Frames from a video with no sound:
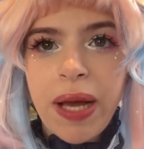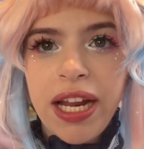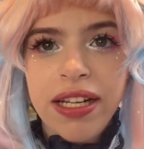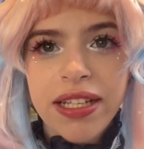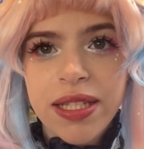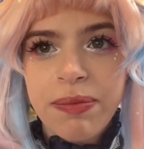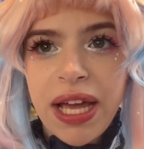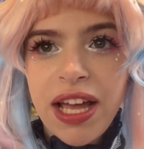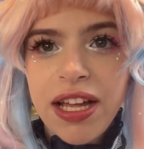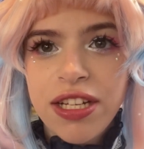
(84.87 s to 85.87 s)
panelist
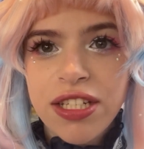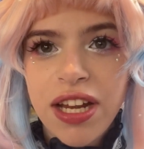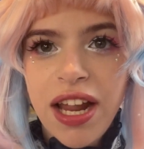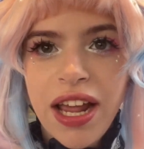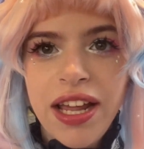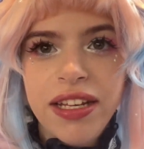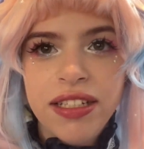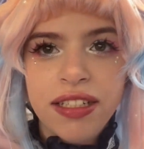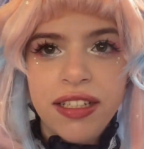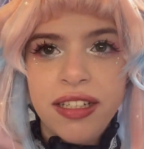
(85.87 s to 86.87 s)
badge and
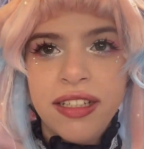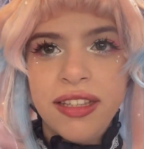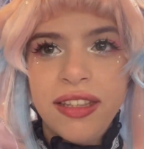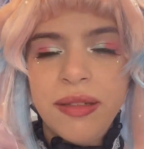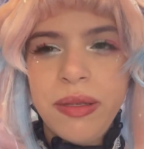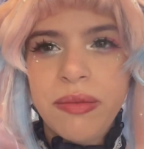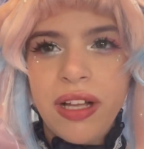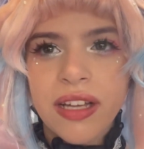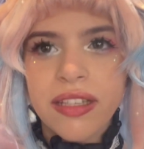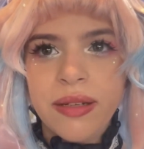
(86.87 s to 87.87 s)
really
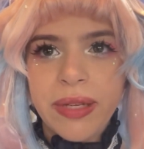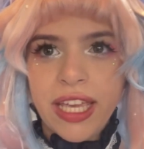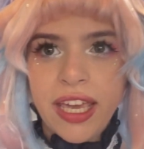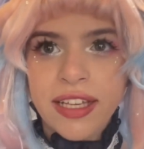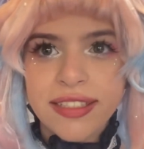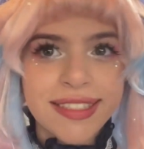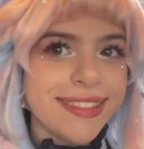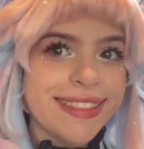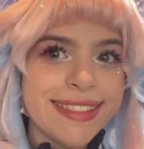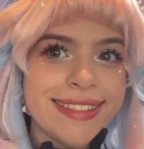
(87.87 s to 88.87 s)
rough one in case.
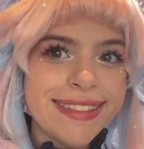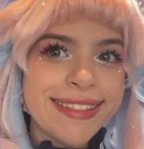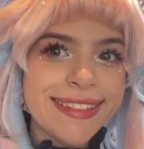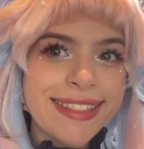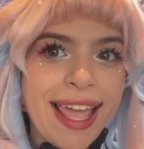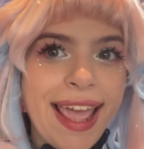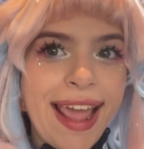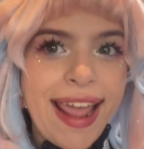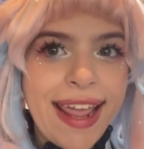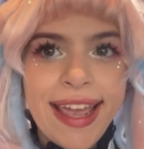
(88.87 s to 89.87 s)

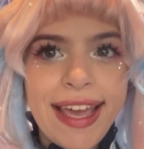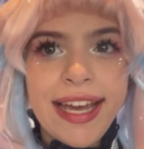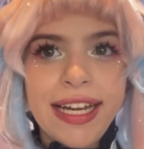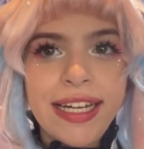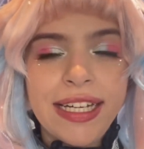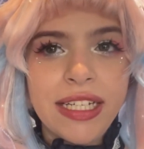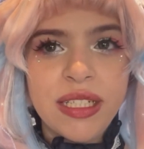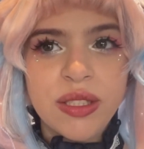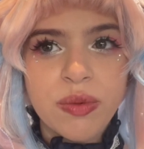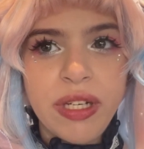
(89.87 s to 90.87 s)

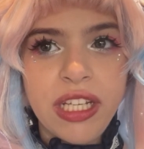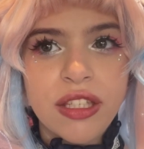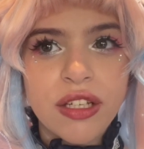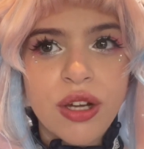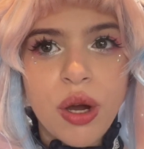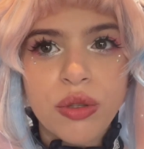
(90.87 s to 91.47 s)
And we need to go